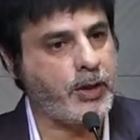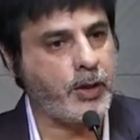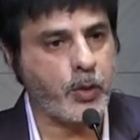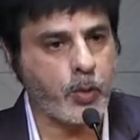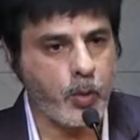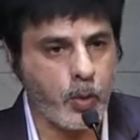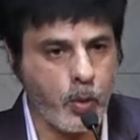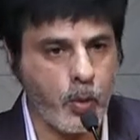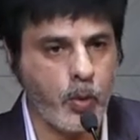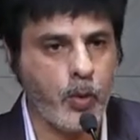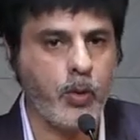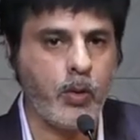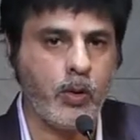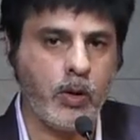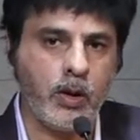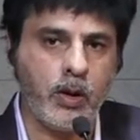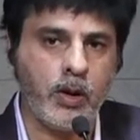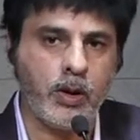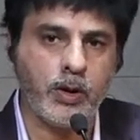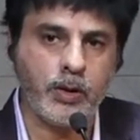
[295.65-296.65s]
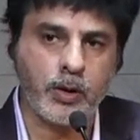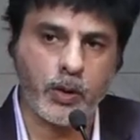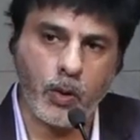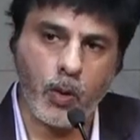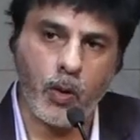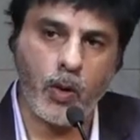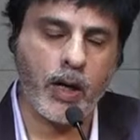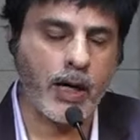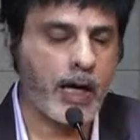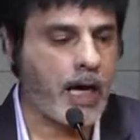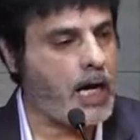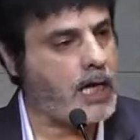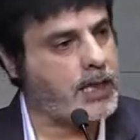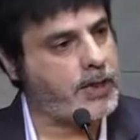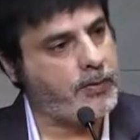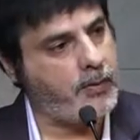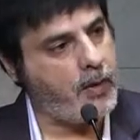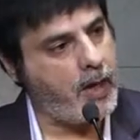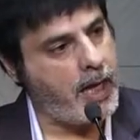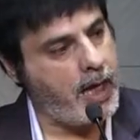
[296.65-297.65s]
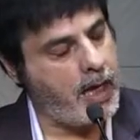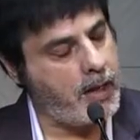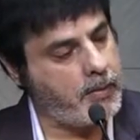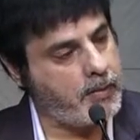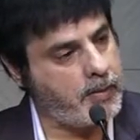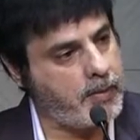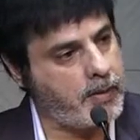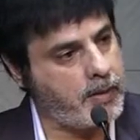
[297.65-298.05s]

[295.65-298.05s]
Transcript: to who to go and ask for help.